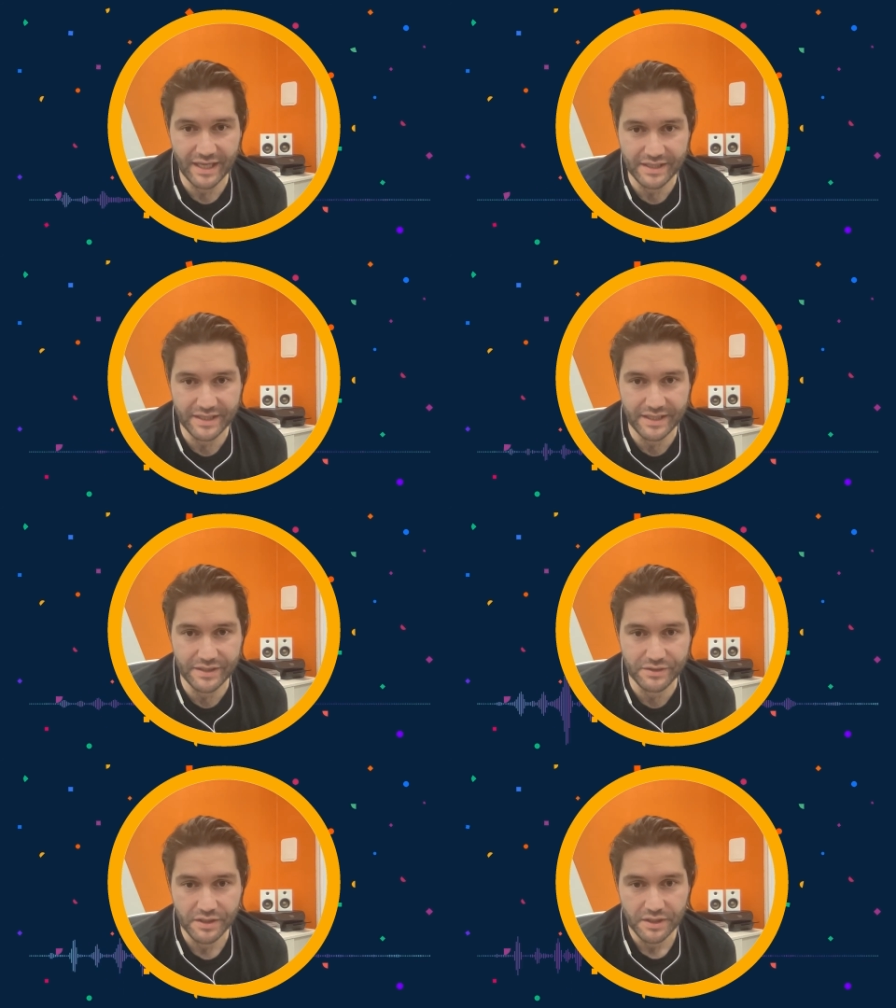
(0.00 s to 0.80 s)
And
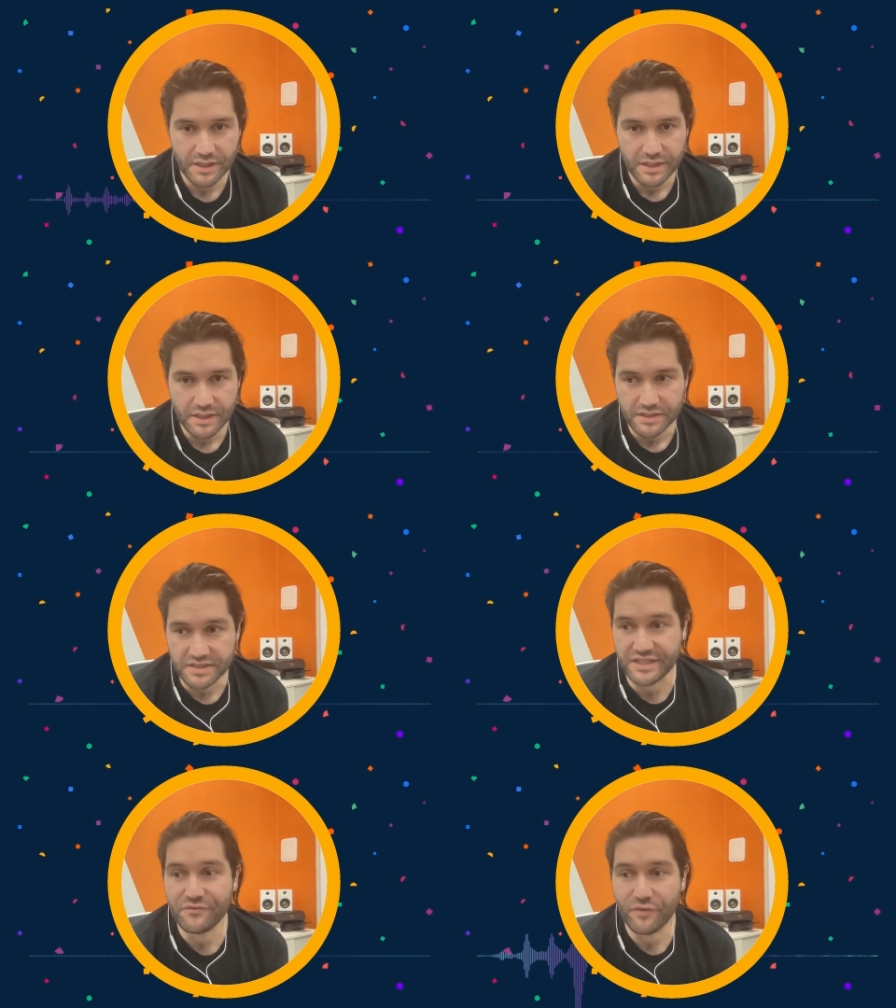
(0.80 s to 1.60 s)
their
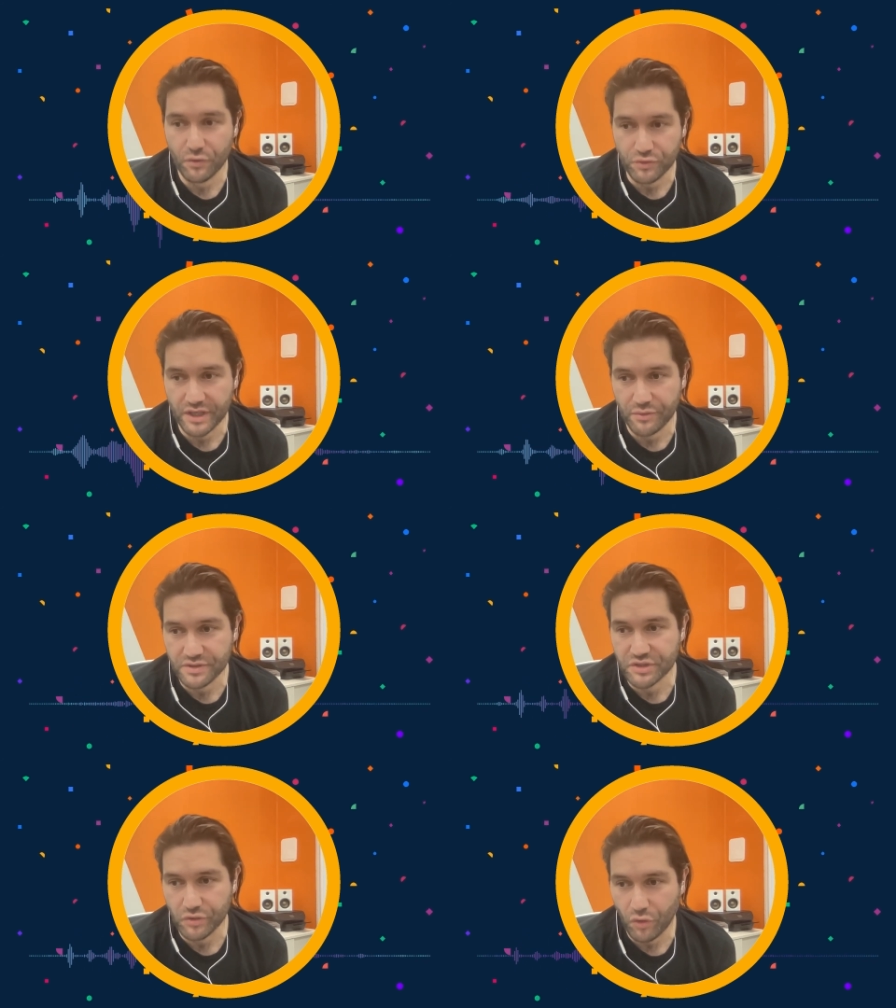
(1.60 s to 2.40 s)
default now
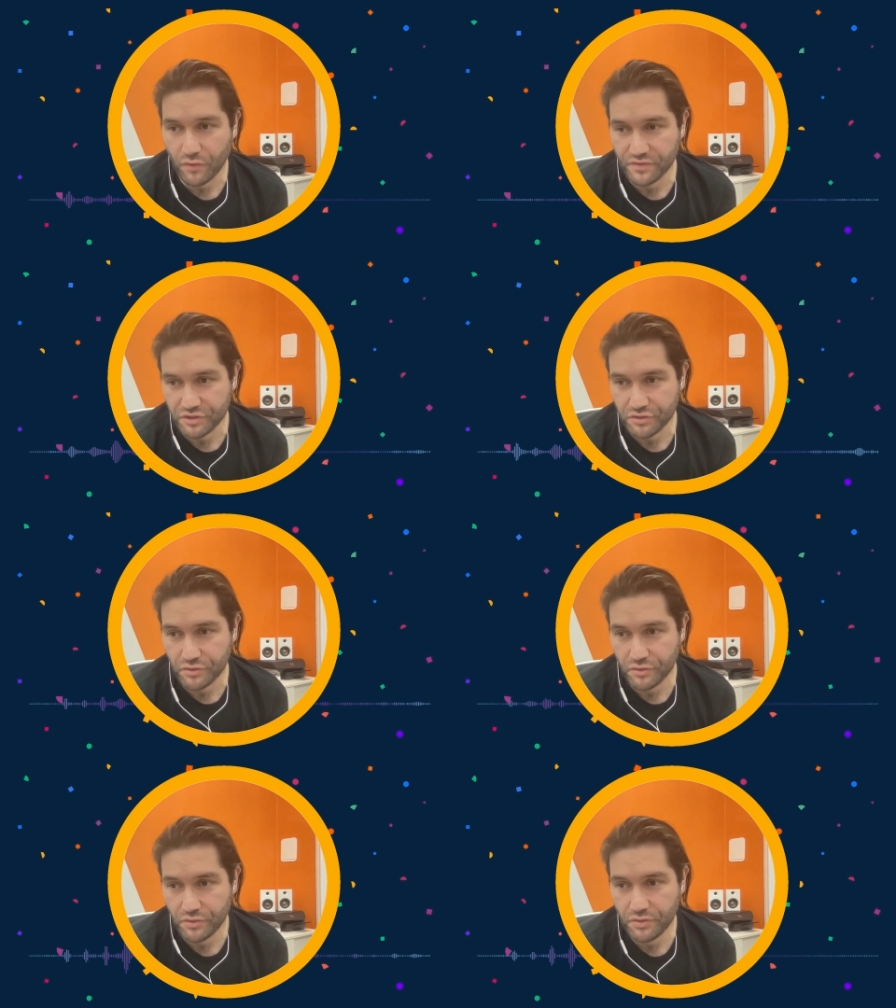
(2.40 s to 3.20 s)
is to offer
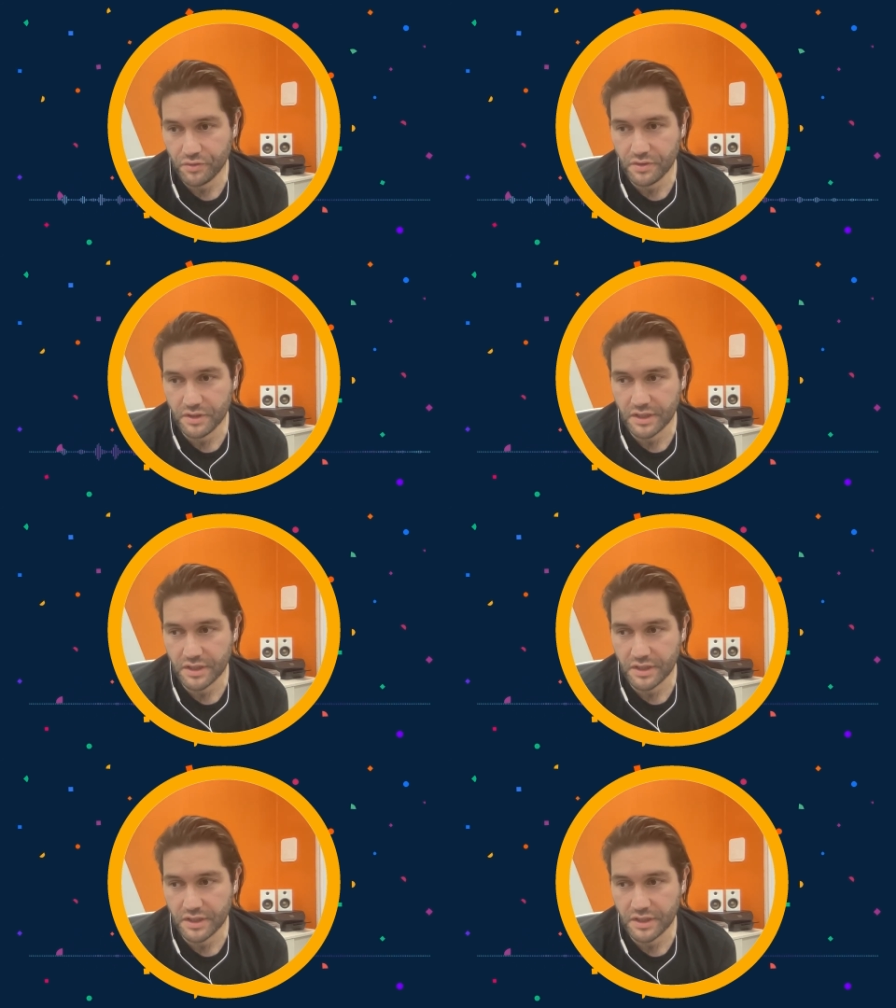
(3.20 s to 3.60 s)
you